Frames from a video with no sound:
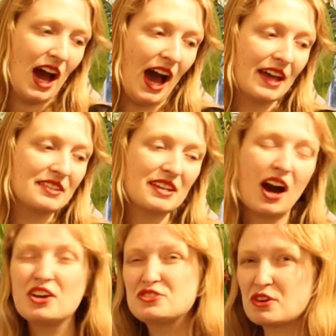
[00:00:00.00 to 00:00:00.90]
And
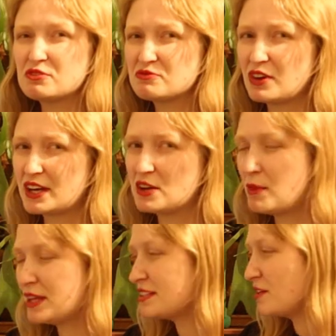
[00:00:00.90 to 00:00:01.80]
I don't
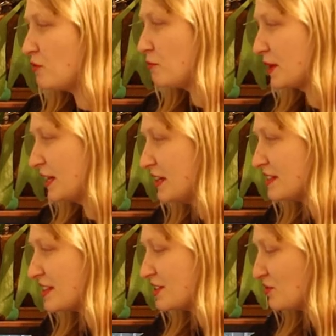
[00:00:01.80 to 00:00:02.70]
recommend it for
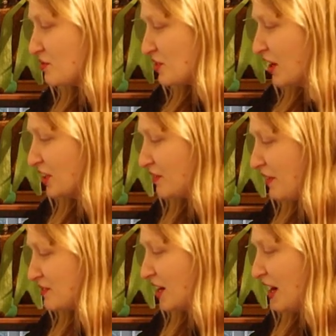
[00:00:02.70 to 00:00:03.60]
beginners at all. You kind of
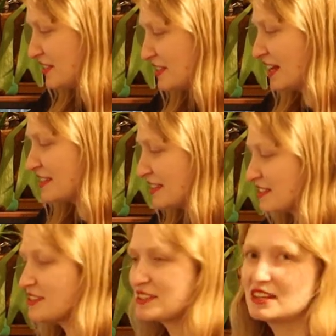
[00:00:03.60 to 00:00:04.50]
have to understand
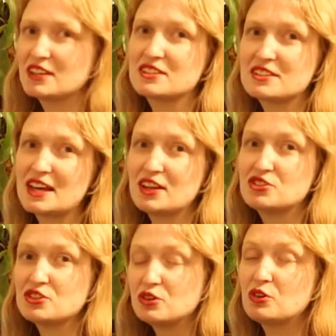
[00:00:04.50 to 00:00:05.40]
discus and
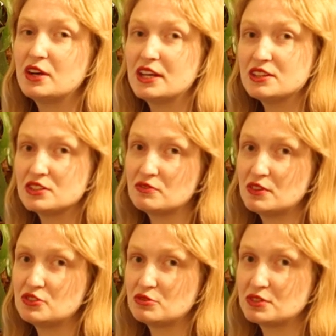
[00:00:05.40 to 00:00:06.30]
understand your
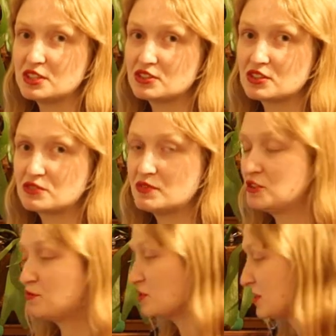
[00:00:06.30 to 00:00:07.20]
individual discus fish